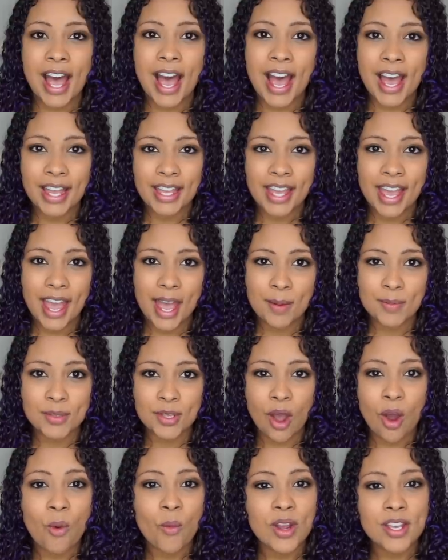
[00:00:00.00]
eye caps
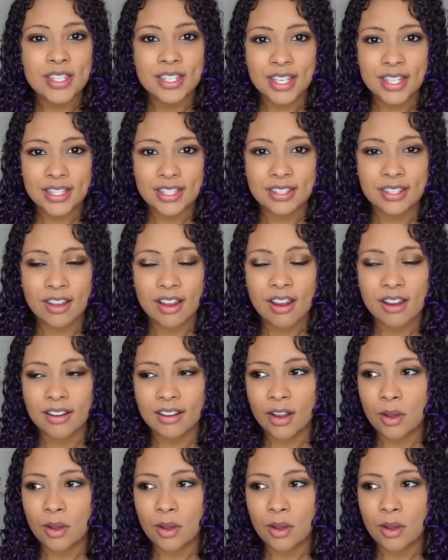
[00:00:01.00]
always get stuck.